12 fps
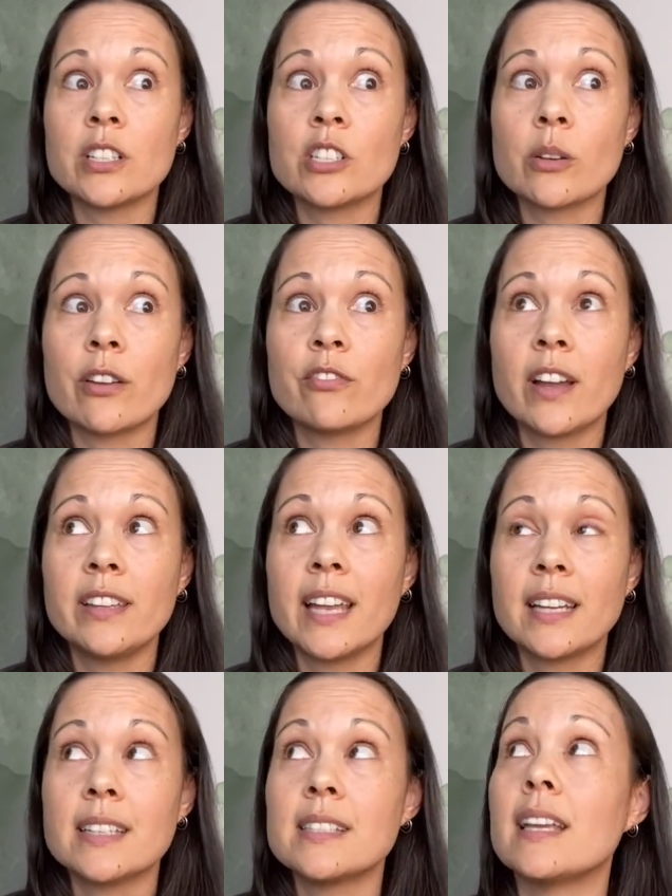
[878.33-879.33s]
So I finally
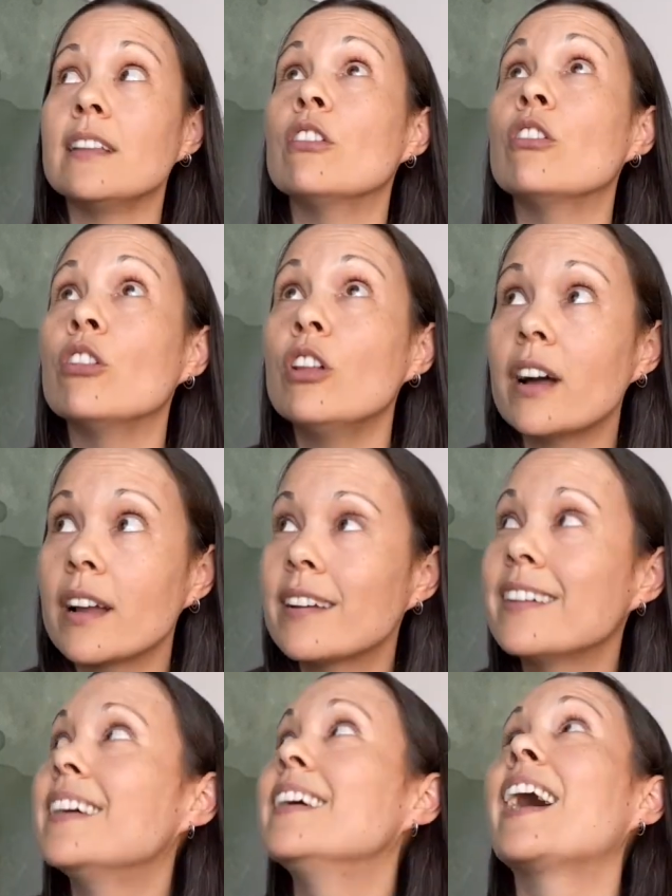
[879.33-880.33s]
had to say, look,
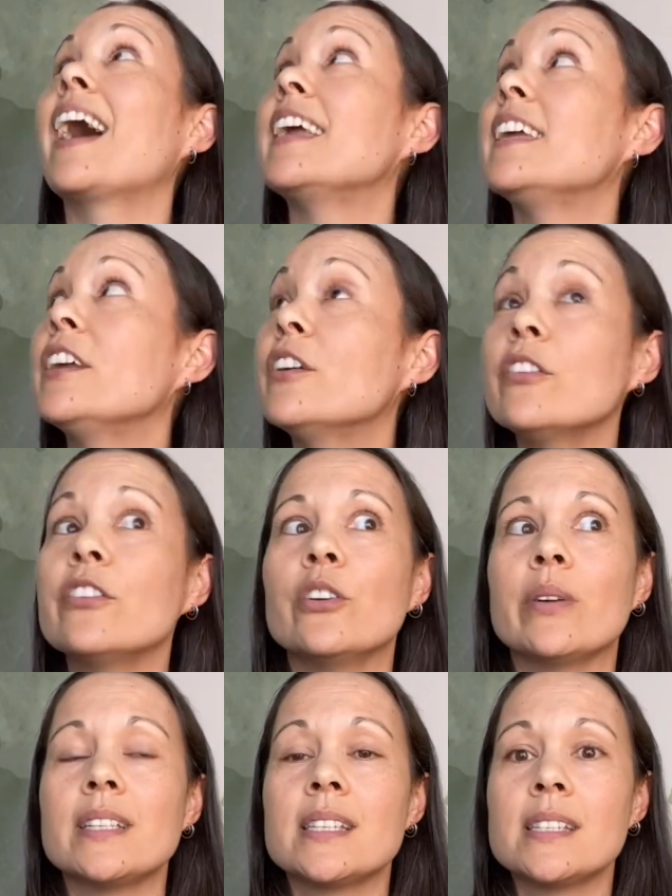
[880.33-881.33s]
I hear you,
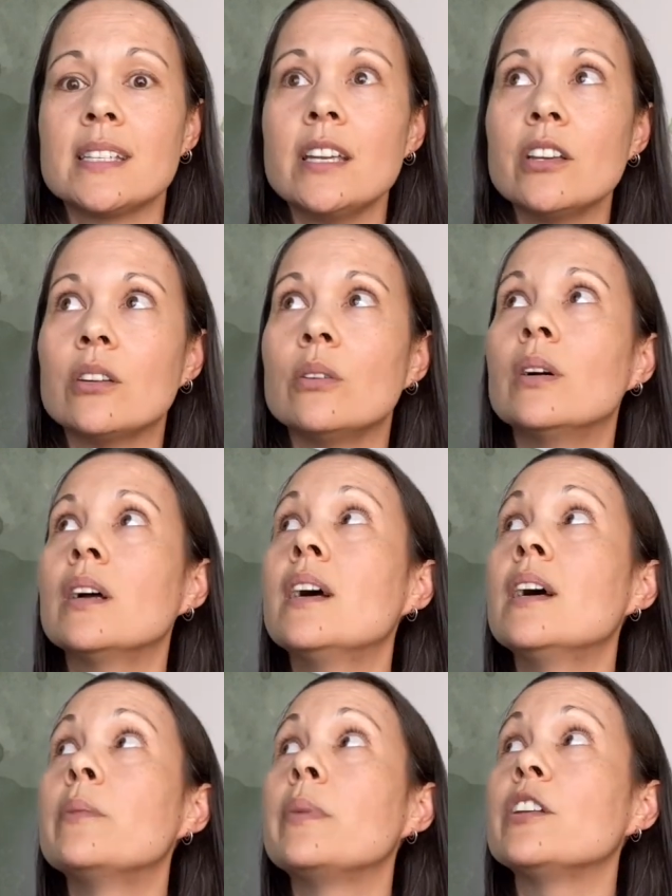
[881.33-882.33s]
I see you,
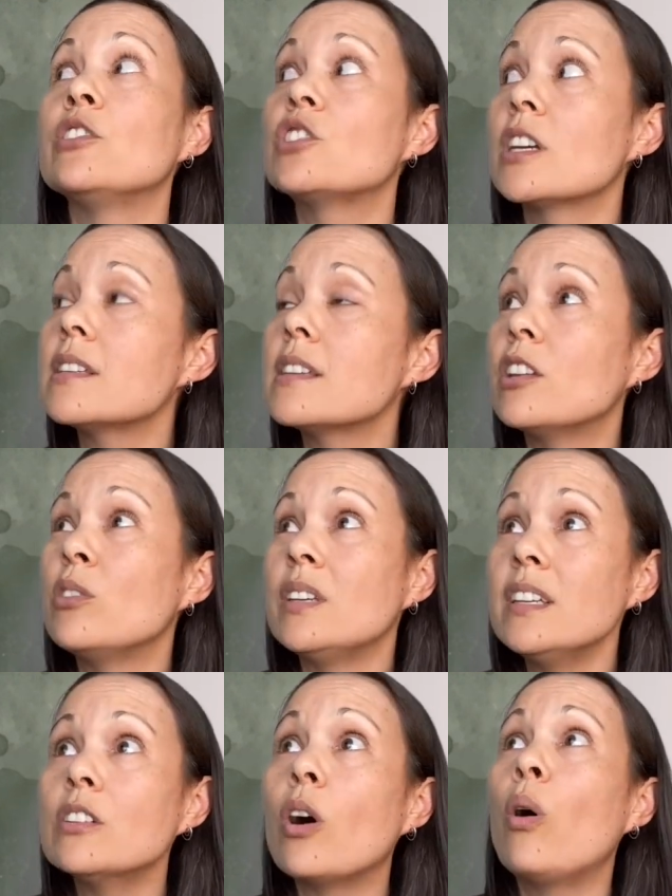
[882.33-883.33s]
but you
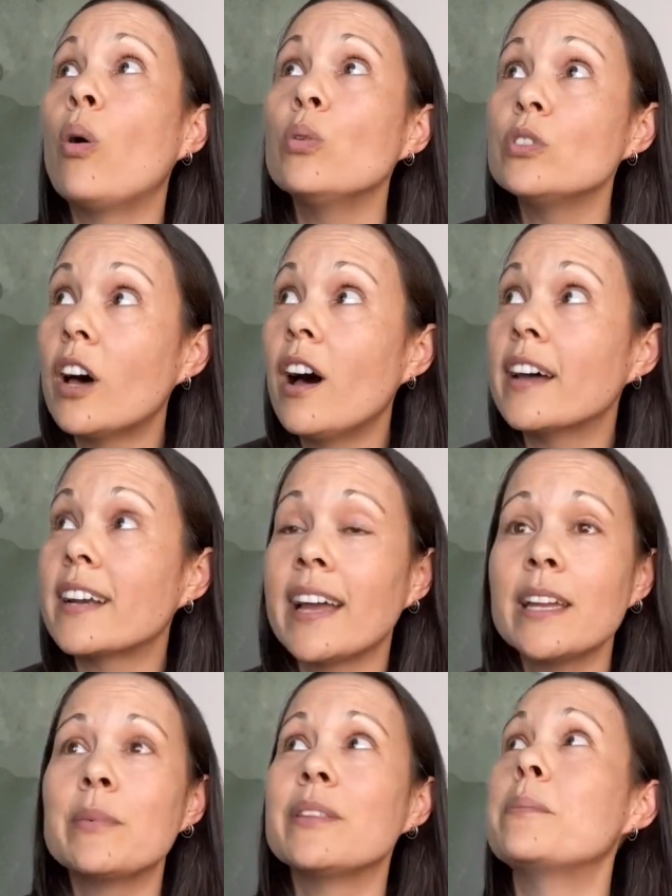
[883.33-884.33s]
need to hold on. I
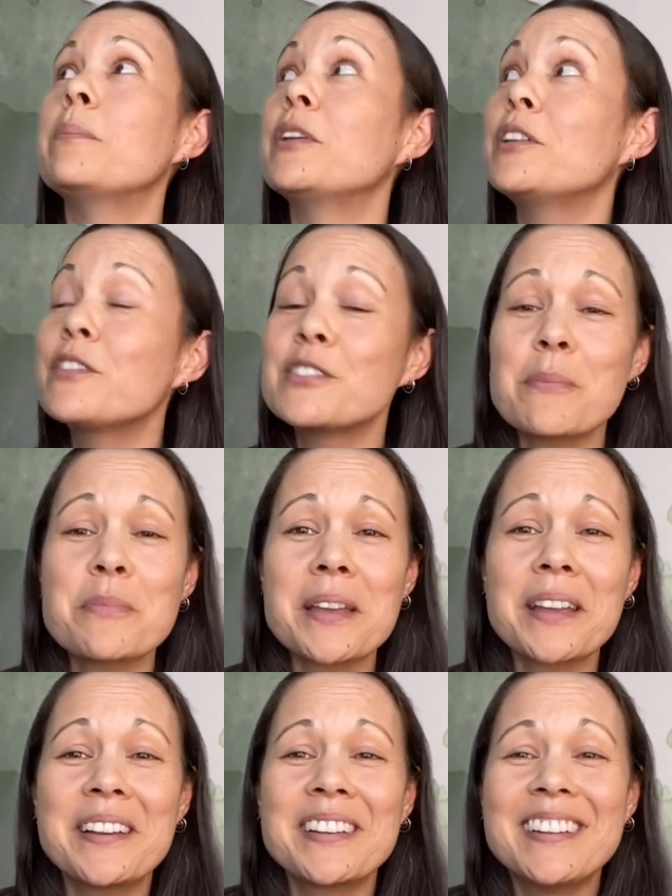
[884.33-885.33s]
am in the middle of
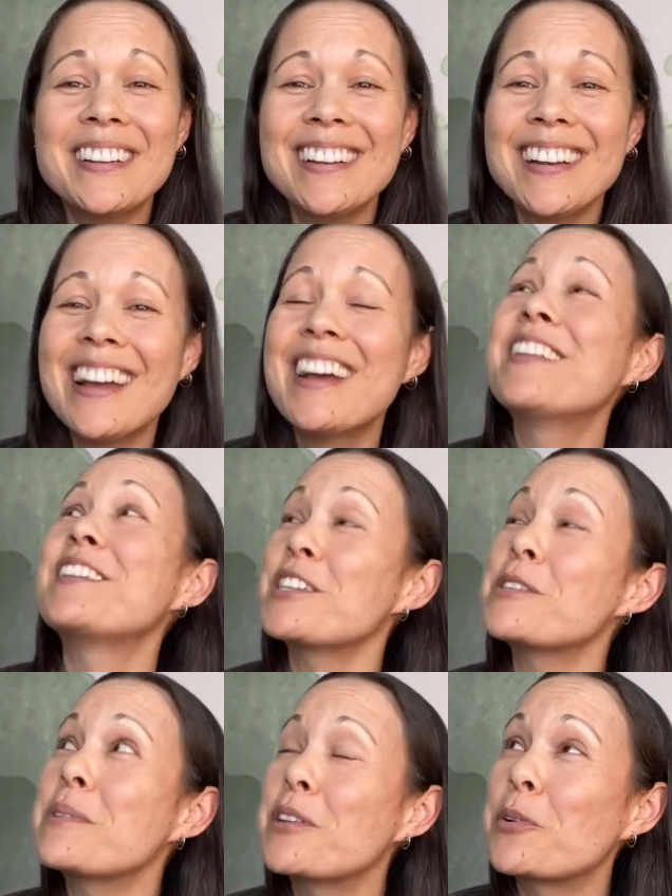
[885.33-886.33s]
something. This
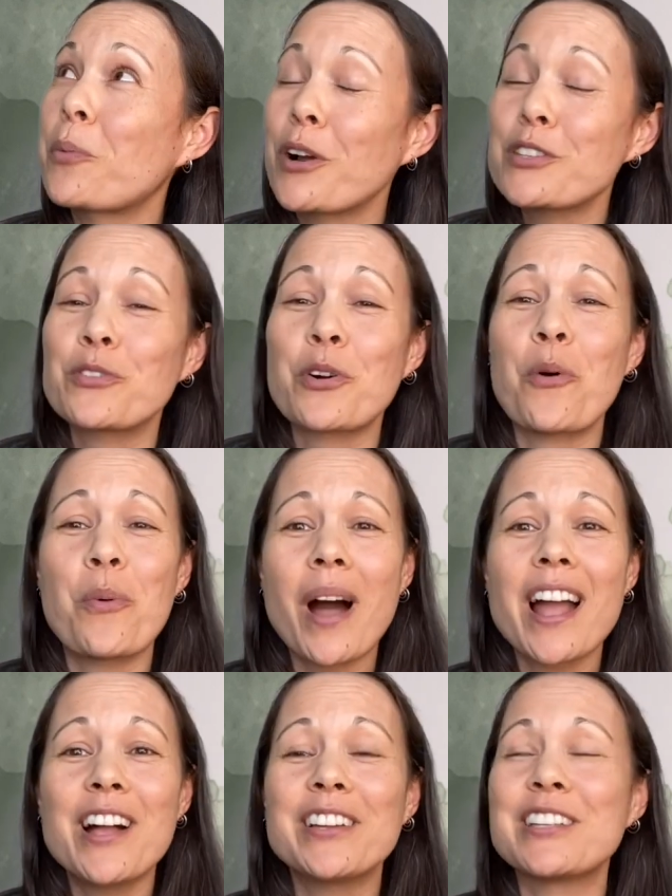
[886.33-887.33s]
has been in the works for a
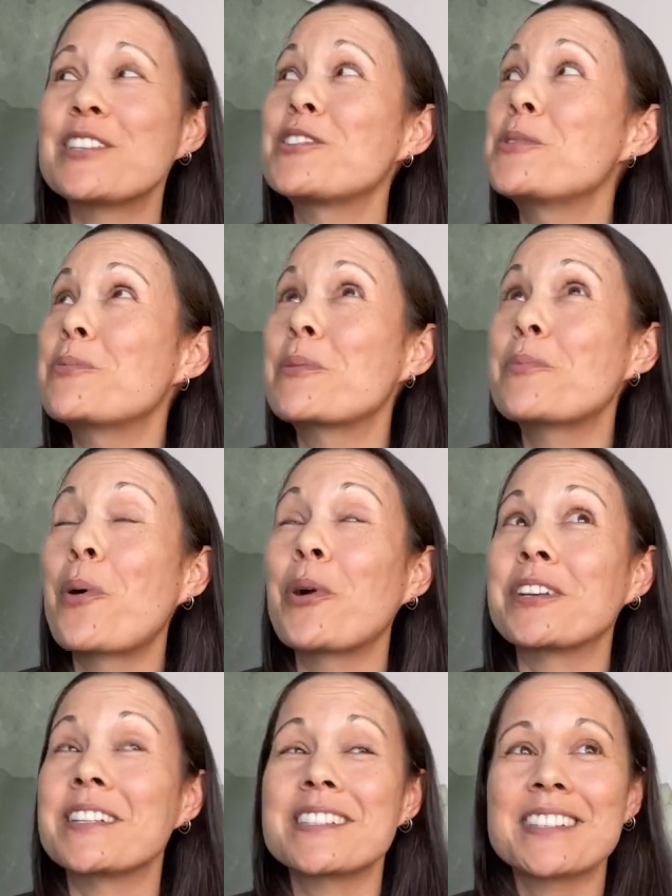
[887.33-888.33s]
while, and it's super
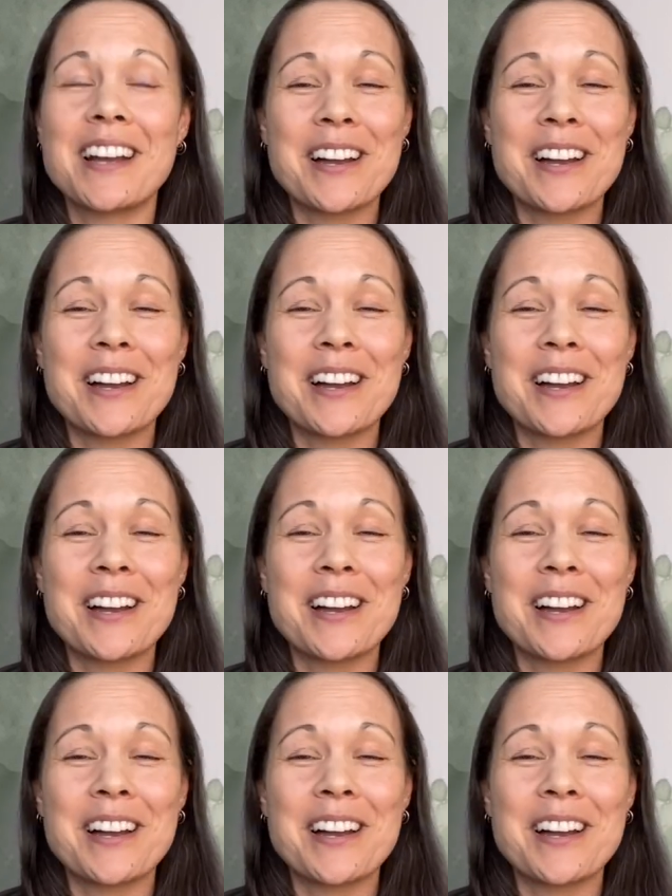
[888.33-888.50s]
important.